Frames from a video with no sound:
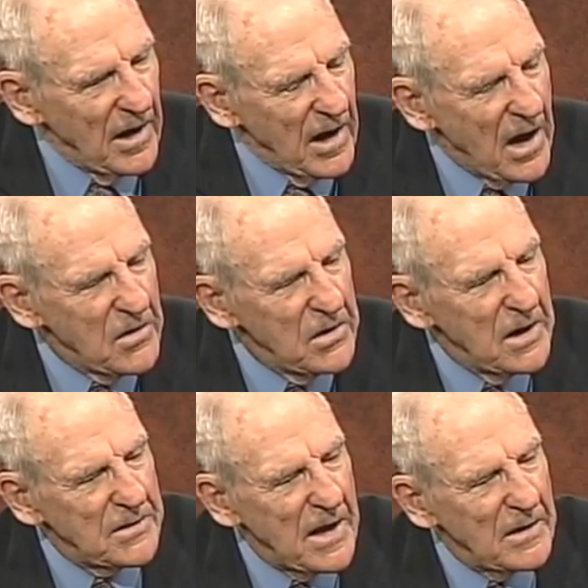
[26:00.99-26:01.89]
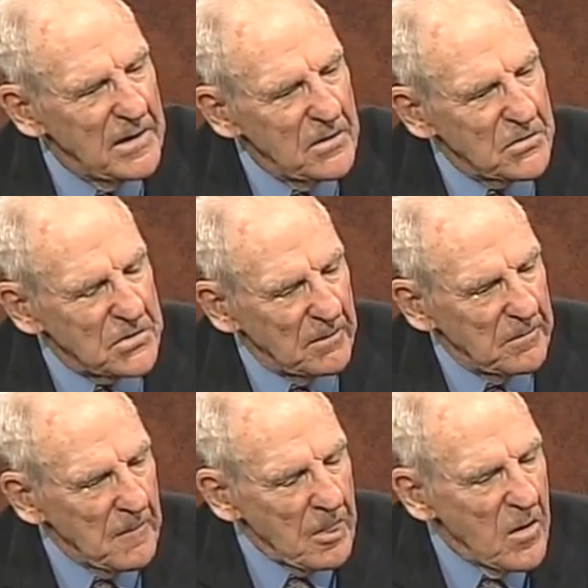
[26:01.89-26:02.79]
How do you get that leadership?
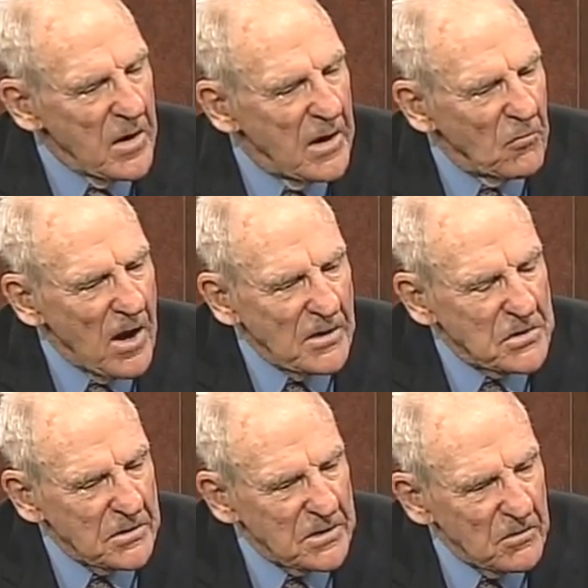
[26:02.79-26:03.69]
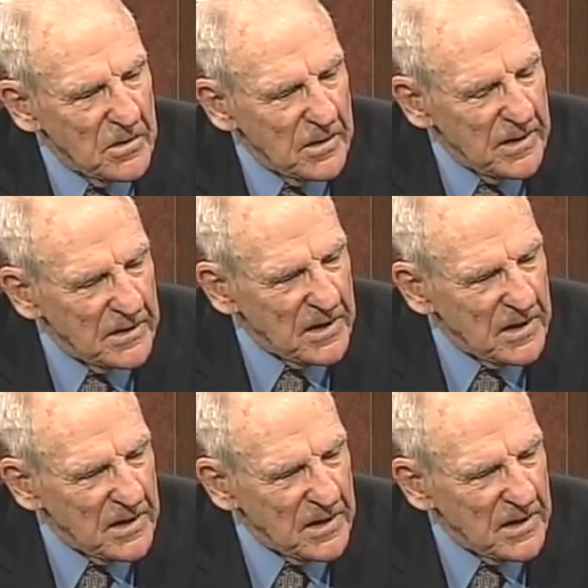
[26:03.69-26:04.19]
In Rochester, one of the things